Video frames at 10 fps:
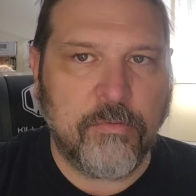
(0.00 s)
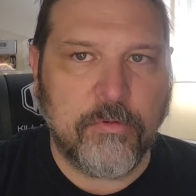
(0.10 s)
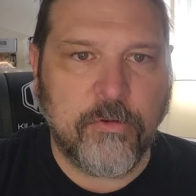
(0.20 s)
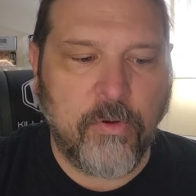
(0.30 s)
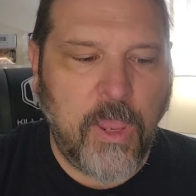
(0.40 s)

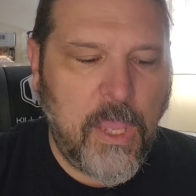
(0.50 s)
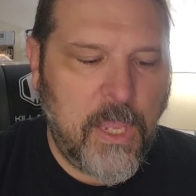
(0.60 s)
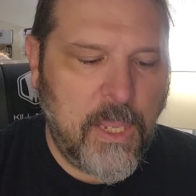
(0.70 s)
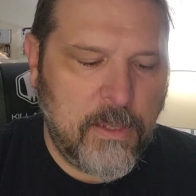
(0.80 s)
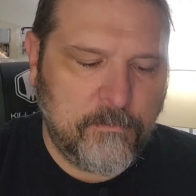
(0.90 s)
Thickness was
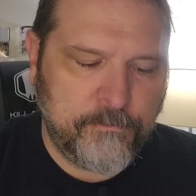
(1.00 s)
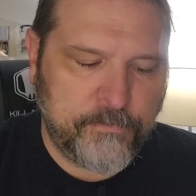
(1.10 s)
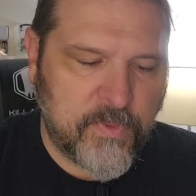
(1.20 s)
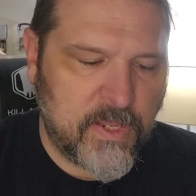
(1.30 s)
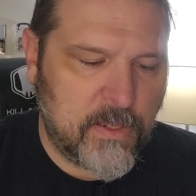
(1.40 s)

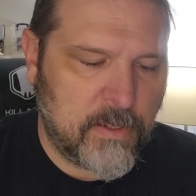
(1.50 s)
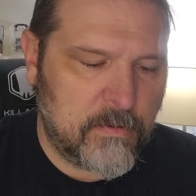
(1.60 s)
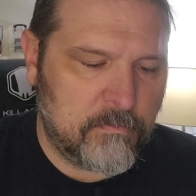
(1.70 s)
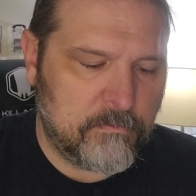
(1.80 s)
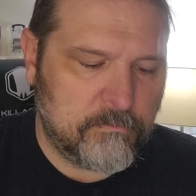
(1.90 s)
okay.
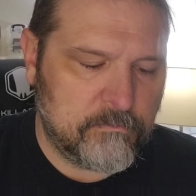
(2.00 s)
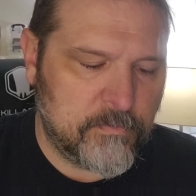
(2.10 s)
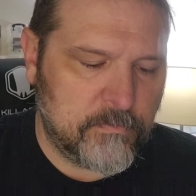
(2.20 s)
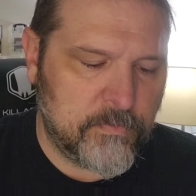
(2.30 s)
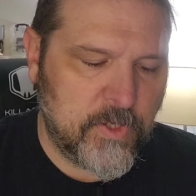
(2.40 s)

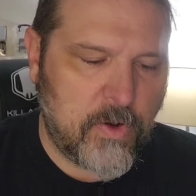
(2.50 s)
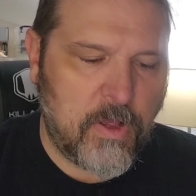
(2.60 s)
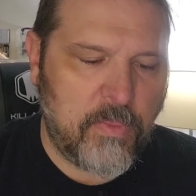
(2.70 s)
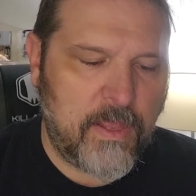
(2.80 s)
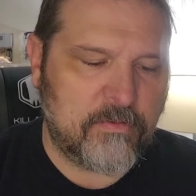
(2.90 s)

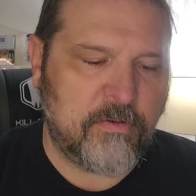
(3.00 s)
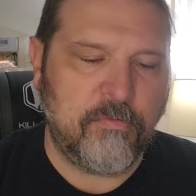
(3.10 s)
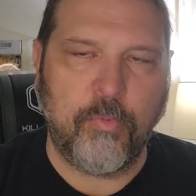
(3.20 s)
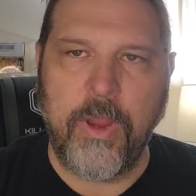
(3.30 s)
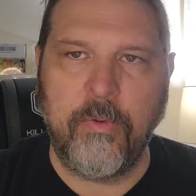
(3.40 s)
All
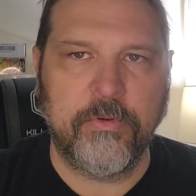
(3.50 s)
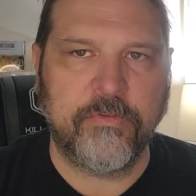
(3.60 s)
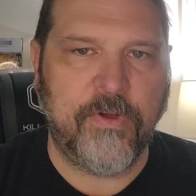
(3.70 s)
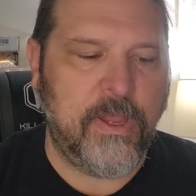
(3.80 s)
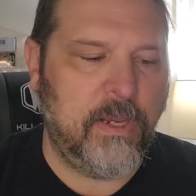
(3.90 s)
that stuff,
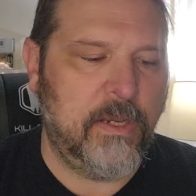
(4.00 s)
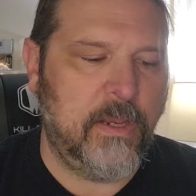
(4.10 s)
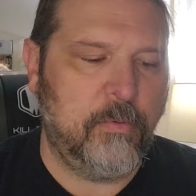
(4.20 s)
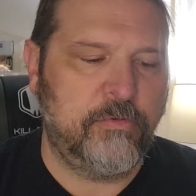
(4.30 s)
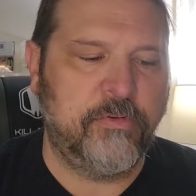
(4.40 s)
weight was
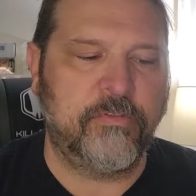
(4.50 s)
fine.